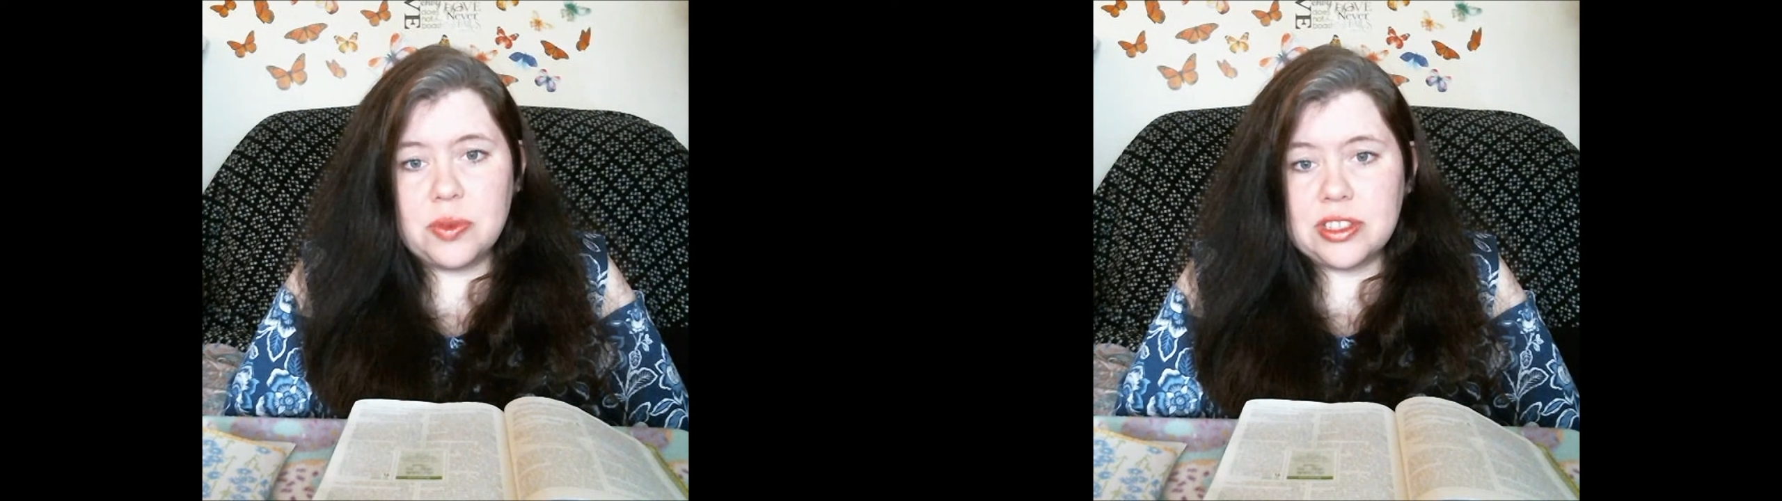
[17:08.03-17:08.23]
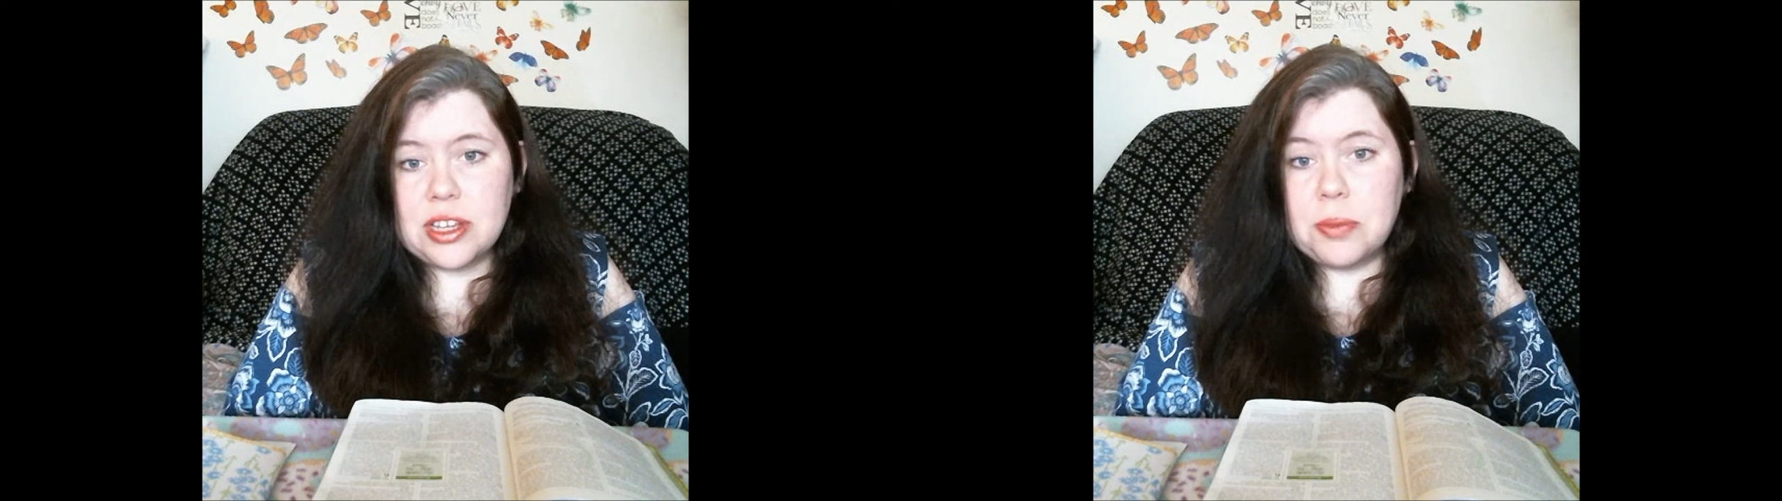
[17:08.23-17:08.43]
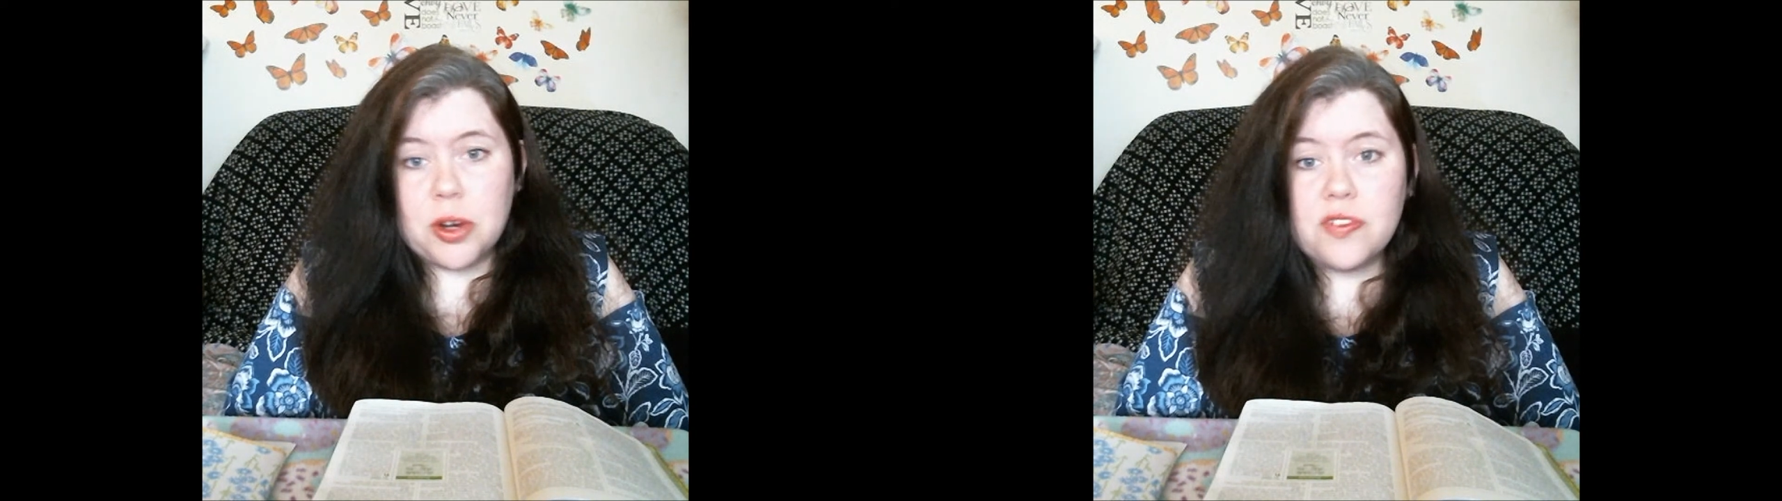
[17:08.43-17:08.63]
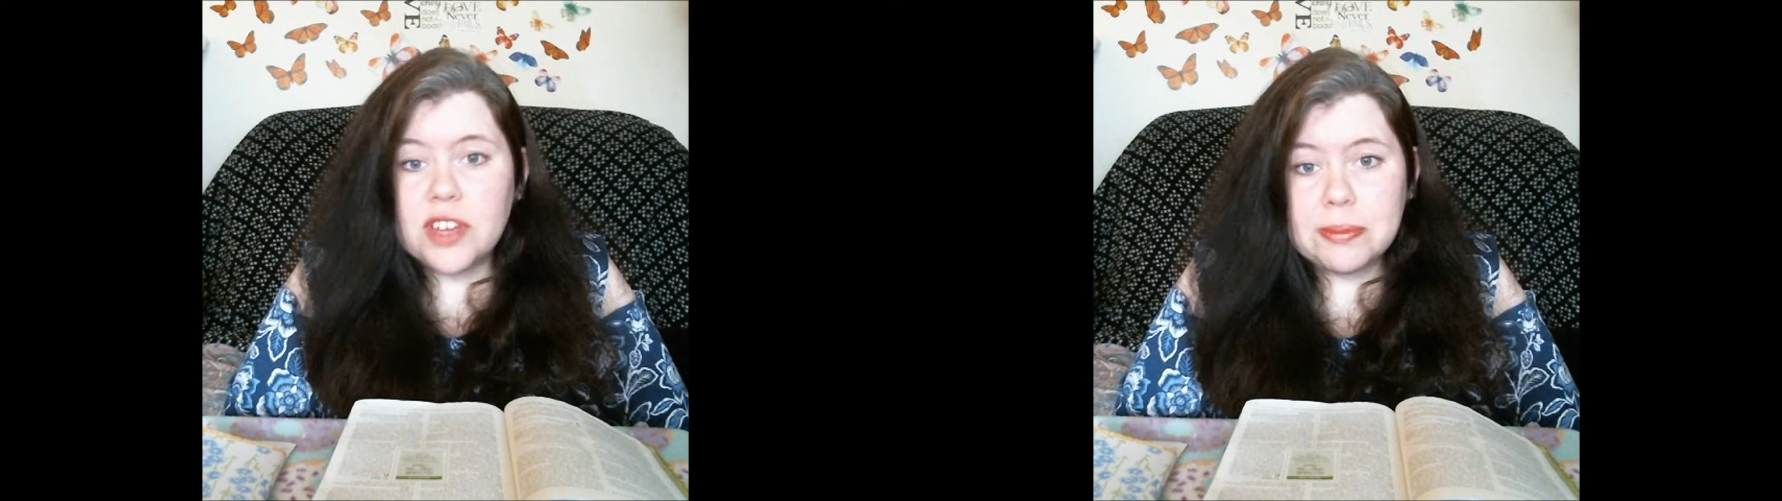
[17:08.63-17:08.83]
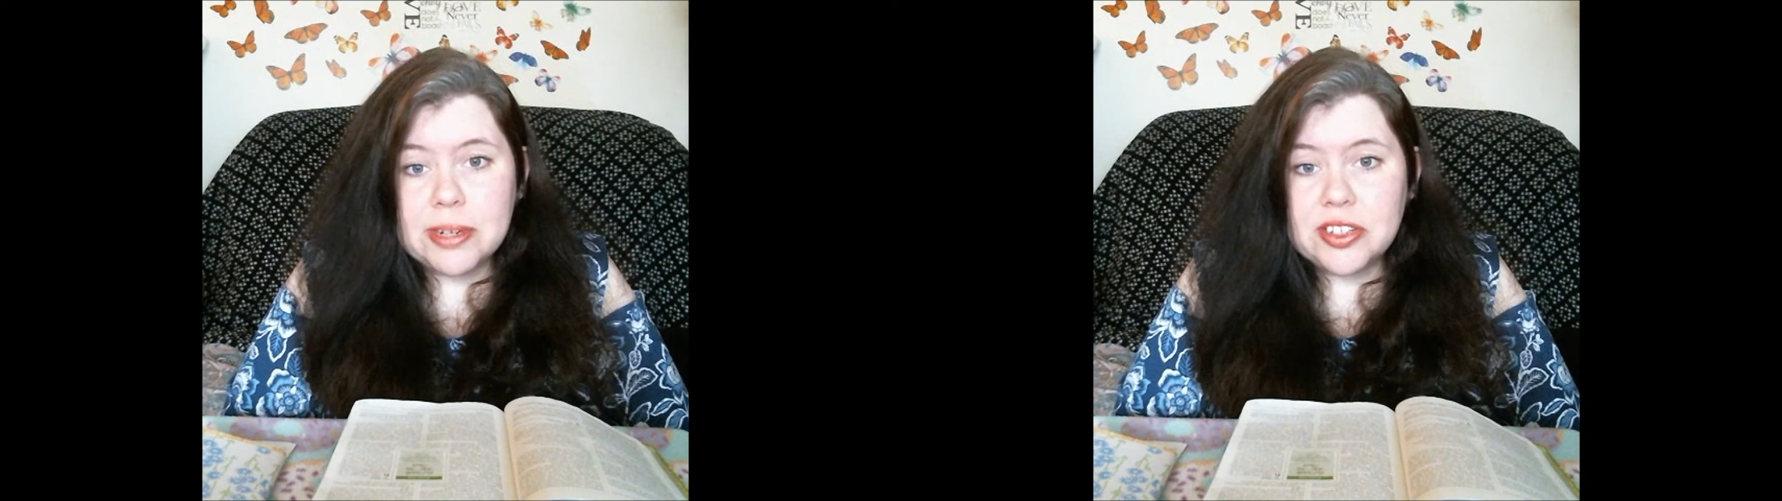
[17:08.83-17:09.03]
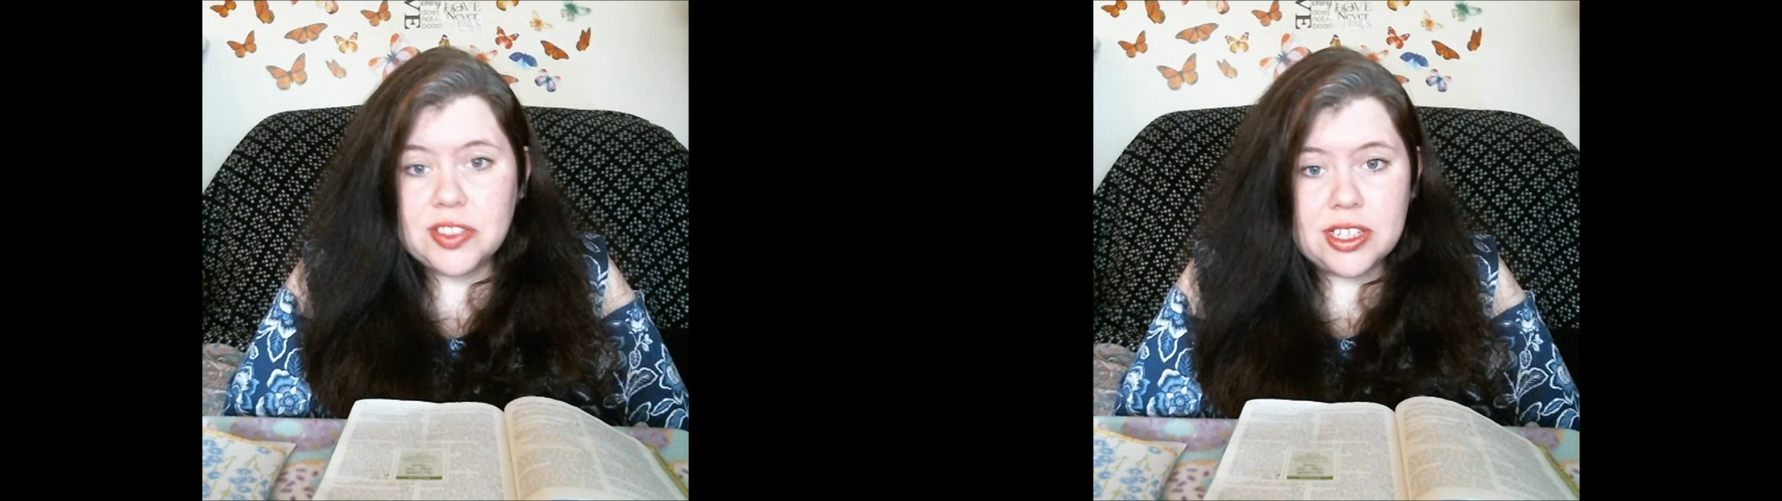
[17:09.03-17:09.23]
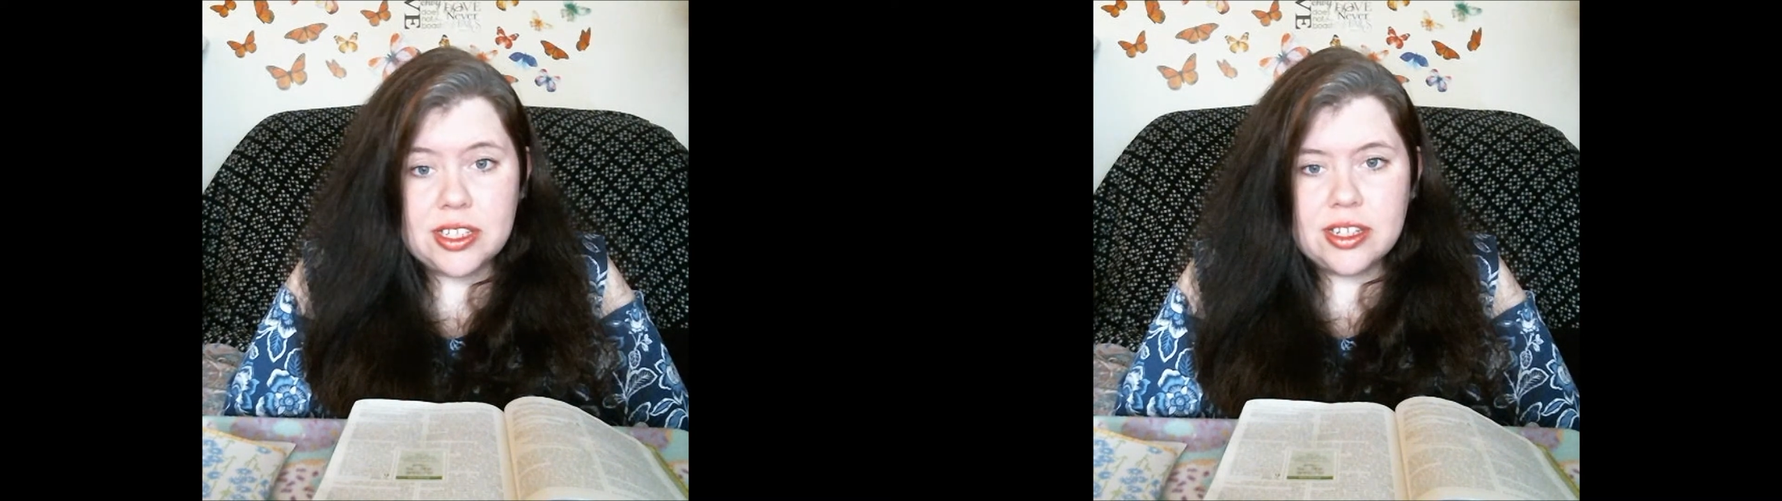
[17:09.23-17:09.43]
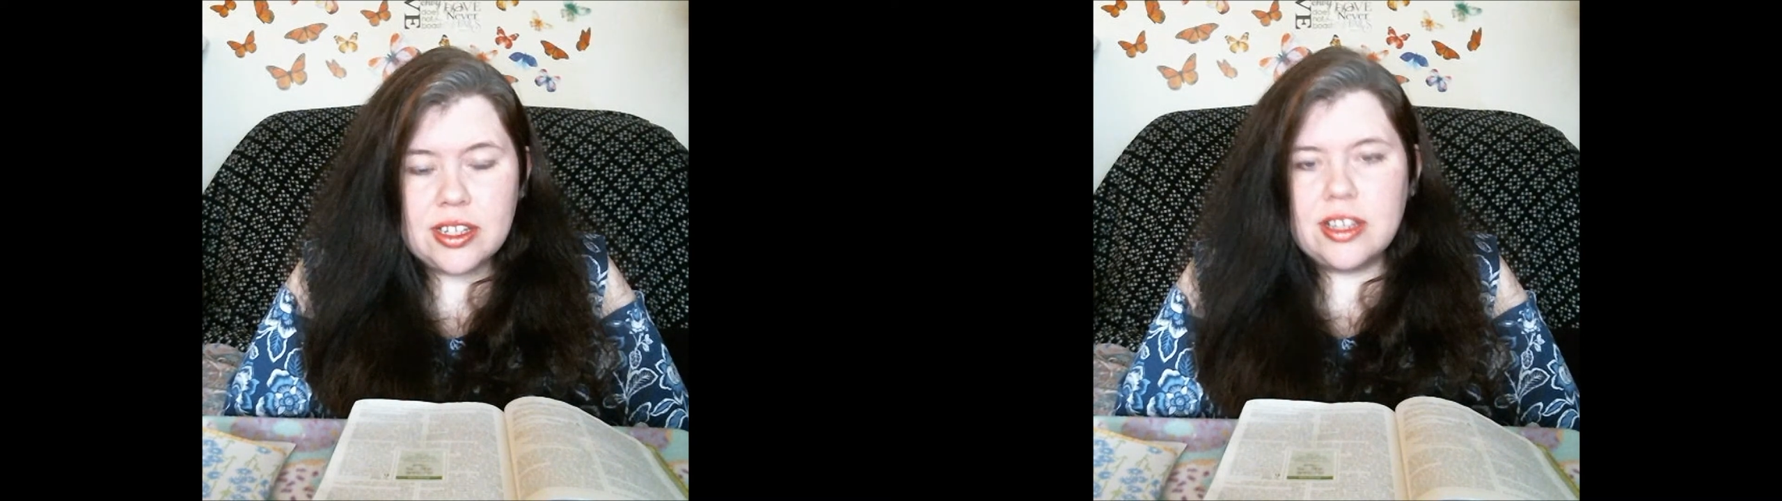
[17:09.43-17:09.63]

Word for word: was a perfect person.